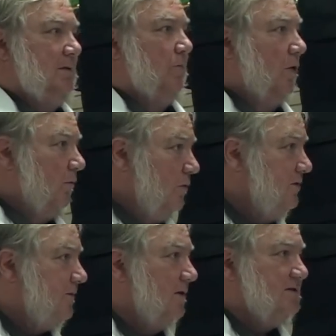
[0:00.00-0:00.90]
more roots
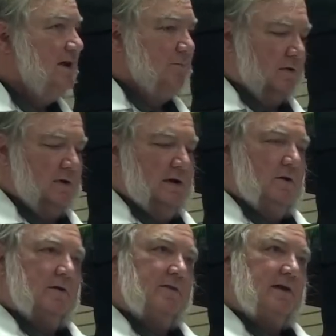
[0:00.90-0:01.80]
for example.
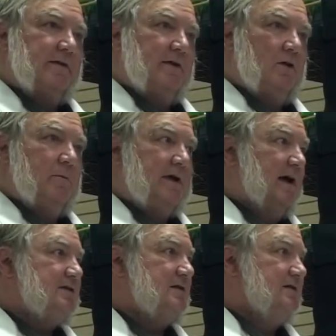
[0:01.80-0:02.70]
You can think of the humic
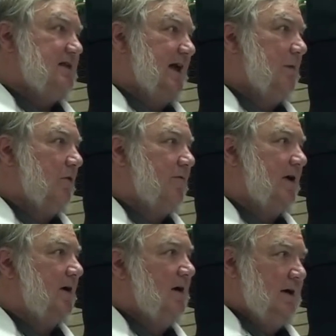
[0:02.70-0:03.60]
acid as the
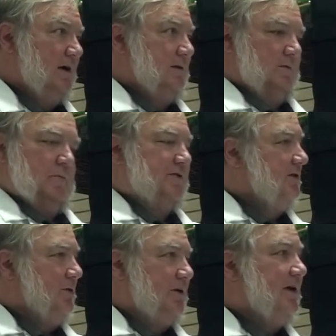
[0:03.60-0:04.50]
amplifier. Put the
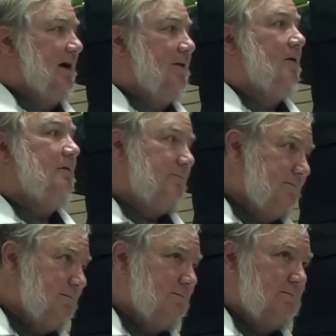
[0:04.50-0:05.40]
two together,
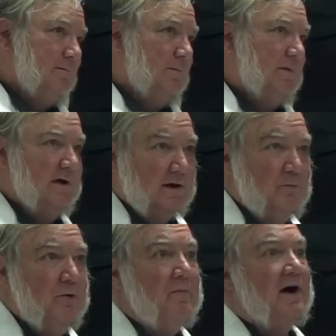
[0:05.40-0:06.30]
you've got a
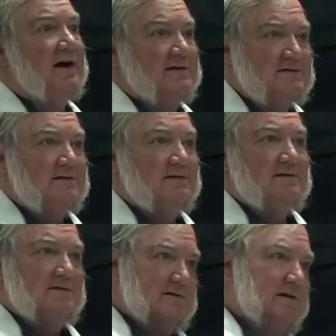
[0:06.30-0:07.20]
boom box,
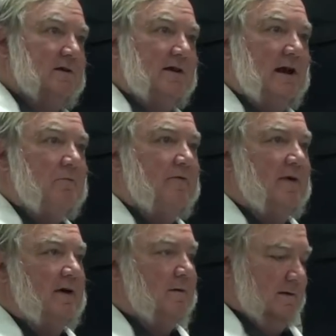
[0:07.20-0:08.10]
signal and
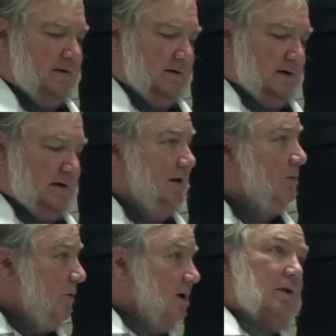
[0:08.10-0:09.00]
amplifier. Either
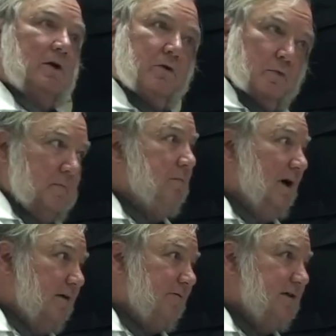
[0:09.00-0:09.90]
one alone will be
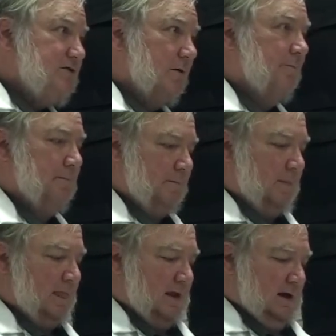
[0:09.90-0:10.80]
beneficial.
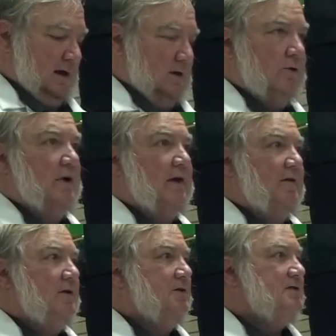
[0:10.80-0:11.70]
Do any of
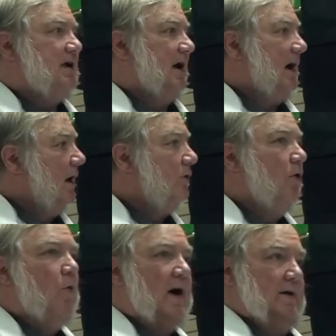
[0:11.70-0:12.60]
you use RO
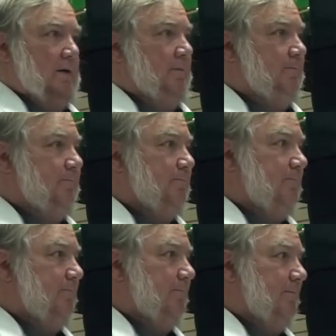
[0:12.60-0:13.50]
water?
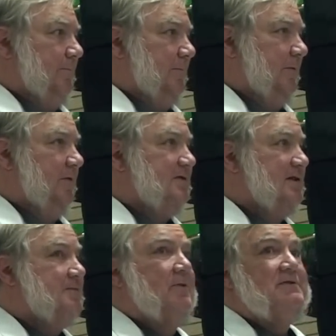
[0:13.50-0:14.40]
We're
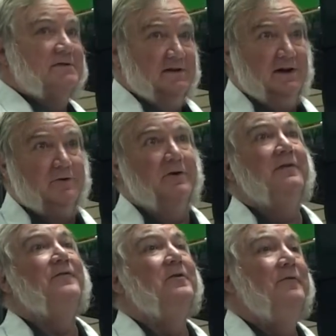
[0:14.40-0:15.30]
supposed to add, but a
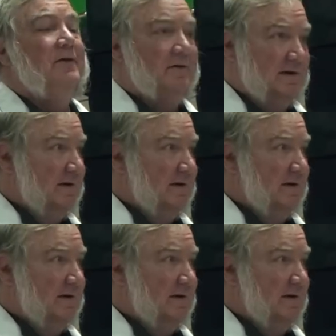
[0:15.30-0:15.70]
few of you.